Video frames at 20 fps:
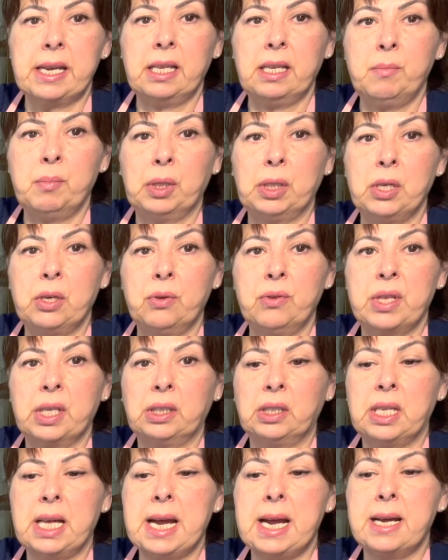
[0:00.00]
below the
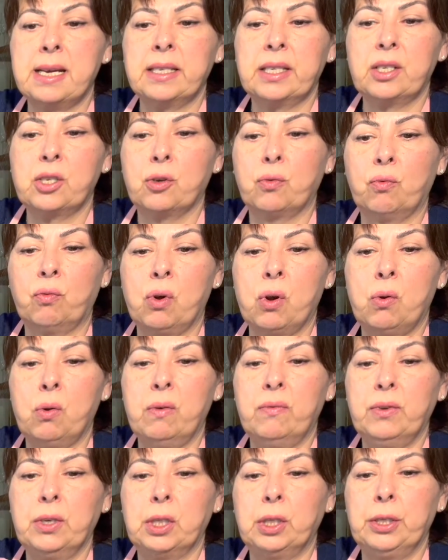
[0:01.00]
last row
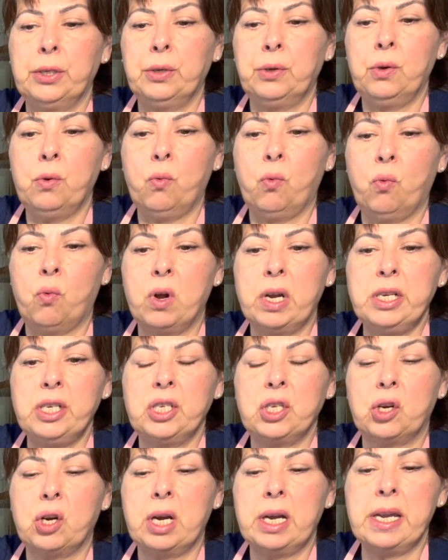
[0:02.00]
of glue, 1
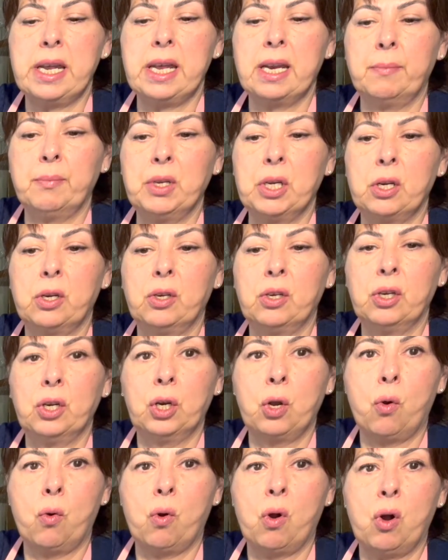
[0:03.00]
dot, and I'm gonna
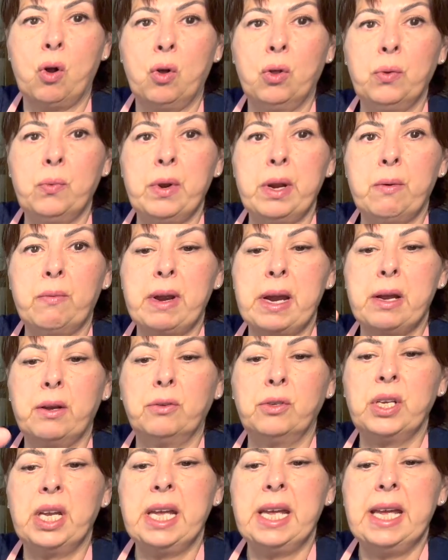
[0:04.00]
go all the way
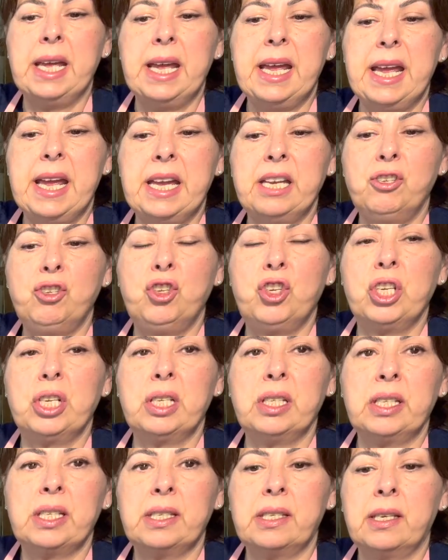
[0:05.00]
around and
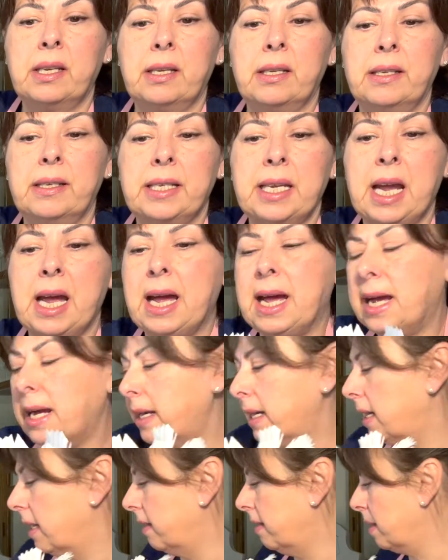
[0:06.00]
just
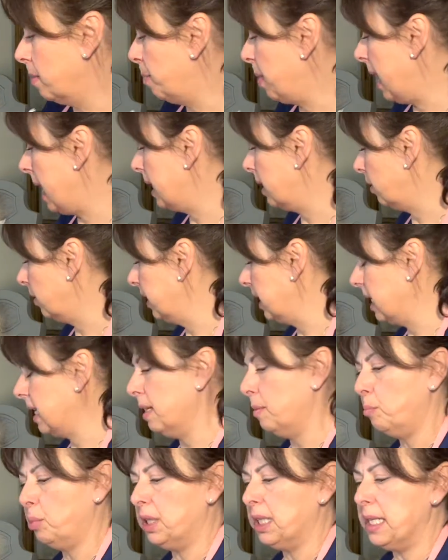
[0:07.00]
tack the petals
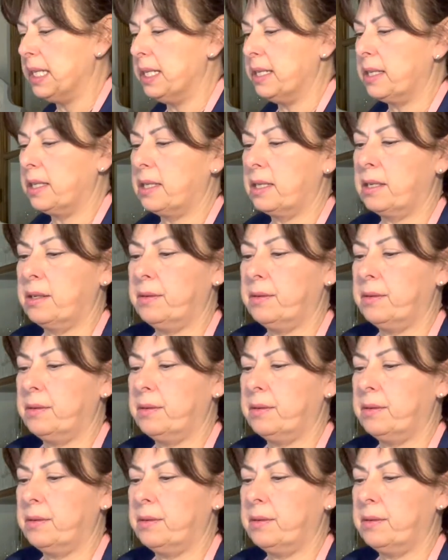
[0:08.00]
in place.